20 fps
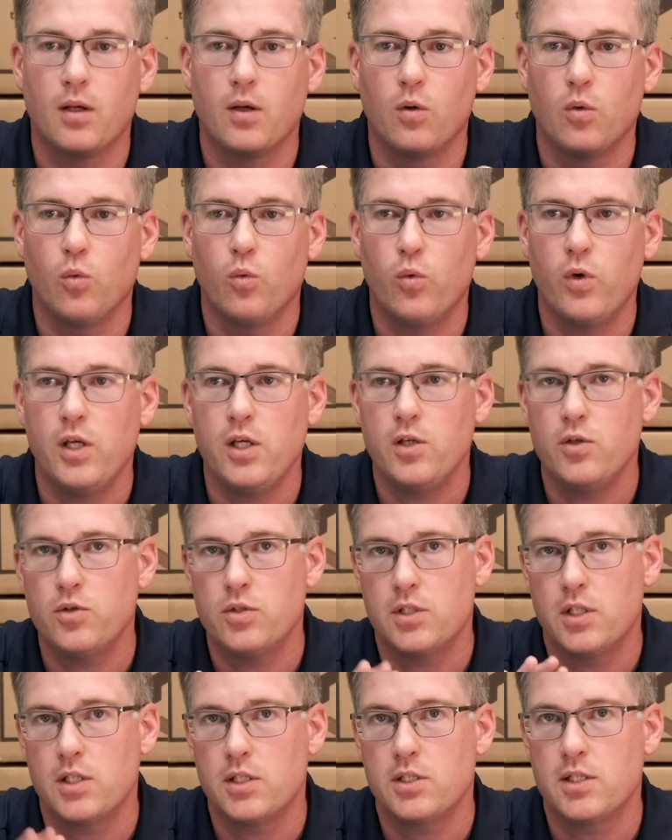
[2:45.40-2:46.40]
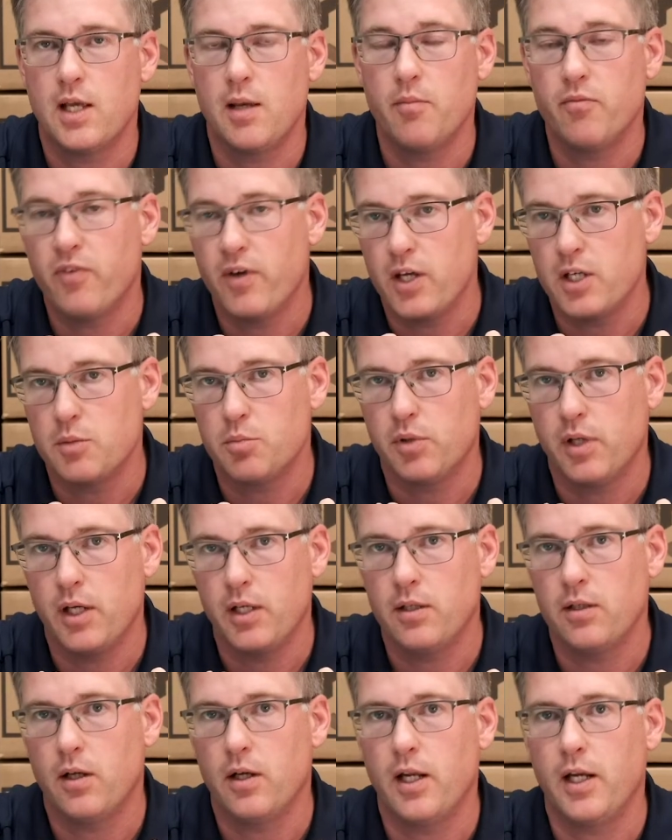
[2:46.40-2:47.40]
We use this same
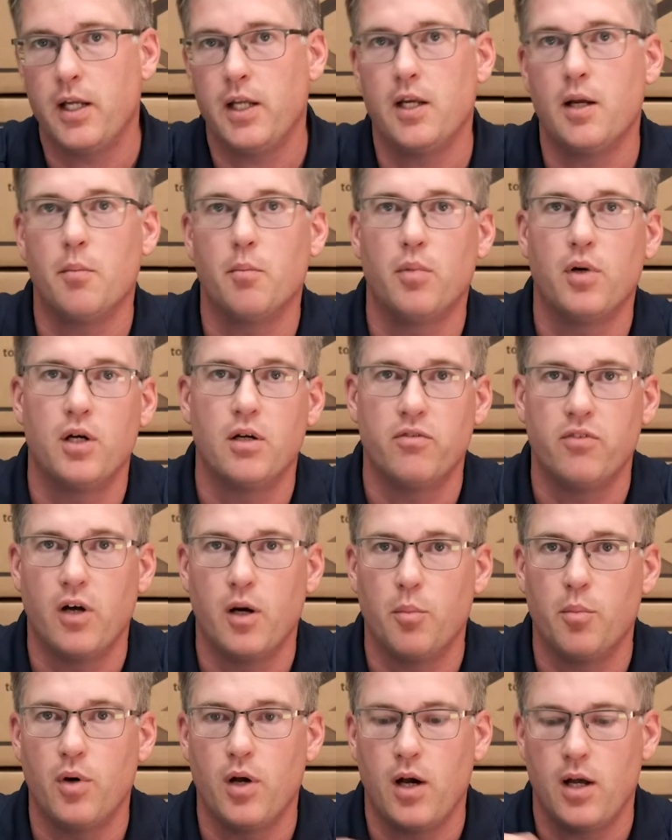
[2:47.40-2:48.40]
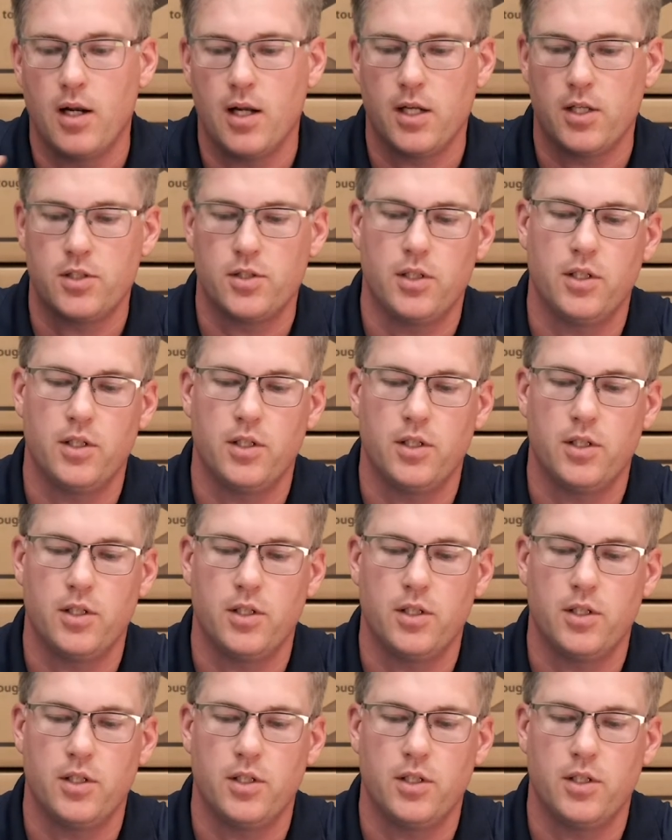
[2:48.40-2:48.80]
faceplate on any number of our products,